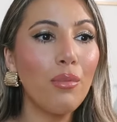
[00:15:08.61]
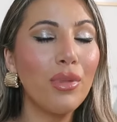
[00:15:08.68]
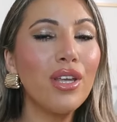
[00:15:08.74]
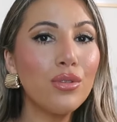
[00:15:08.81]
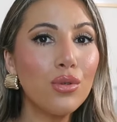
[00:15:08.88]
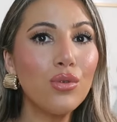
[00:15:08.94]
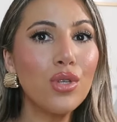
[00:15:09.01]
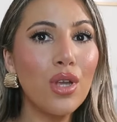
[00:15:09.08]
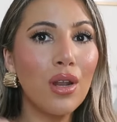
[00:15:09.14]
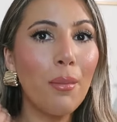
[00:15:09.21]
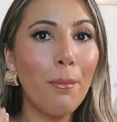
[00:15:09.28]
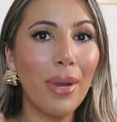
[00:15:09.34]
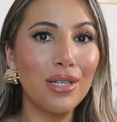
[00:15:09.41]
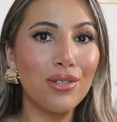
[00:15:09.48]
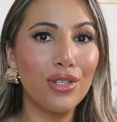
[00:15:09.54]
But there's also an
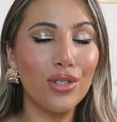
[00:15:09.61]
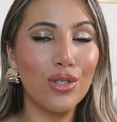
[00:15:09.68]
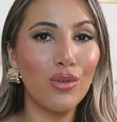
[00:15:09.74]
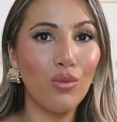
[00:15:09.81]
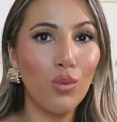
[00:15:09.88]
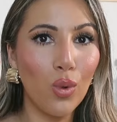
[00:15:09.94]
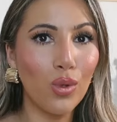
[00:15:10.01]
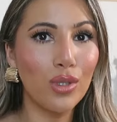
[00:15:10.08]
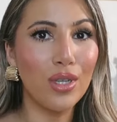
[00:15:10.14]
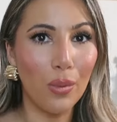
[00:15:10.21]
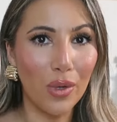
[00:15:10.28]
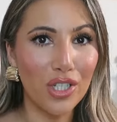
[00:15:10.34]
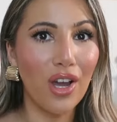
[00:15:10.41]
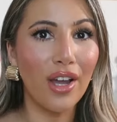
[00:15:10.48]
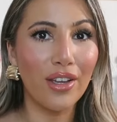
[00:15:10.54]
abundance of water,
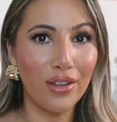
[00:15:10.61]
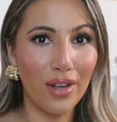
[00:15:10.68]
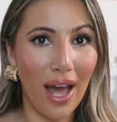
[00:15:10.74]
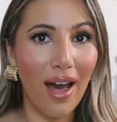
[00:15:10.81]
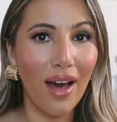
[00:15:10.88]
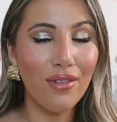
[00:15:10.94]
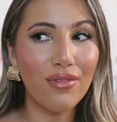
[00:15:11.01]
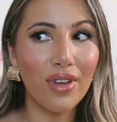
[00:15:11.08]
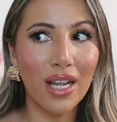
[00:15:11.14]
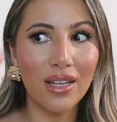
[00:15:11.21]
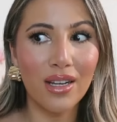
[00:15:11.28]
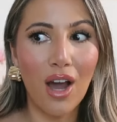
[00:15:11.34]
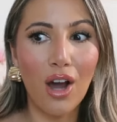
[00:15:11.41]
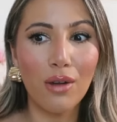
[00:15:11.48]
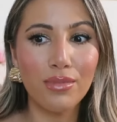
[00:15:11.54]
which I could have,
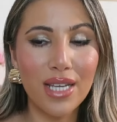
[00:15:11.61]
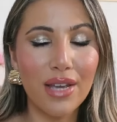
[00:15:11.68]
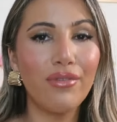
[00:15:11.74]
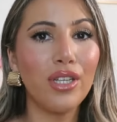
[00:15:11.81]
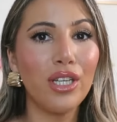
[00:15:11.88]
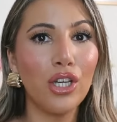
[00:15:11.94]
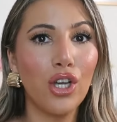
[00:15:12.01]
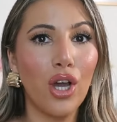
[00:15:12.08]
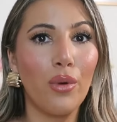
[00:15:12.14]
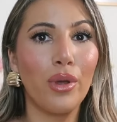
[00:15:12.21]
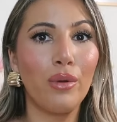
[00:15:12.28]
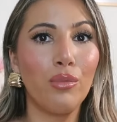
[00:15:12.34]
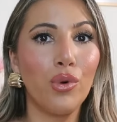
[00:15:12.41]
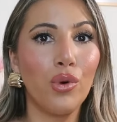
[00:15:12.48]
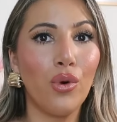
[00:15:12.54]
and I'm definitely
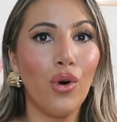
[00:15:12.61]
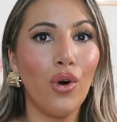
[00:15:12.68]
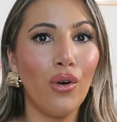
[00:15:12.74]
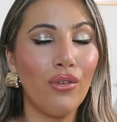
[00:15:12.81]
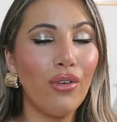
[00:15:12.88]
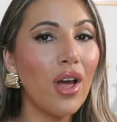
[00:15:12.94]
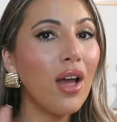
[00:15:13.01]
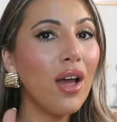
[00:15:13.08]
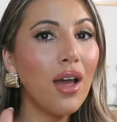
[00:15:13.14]
going more of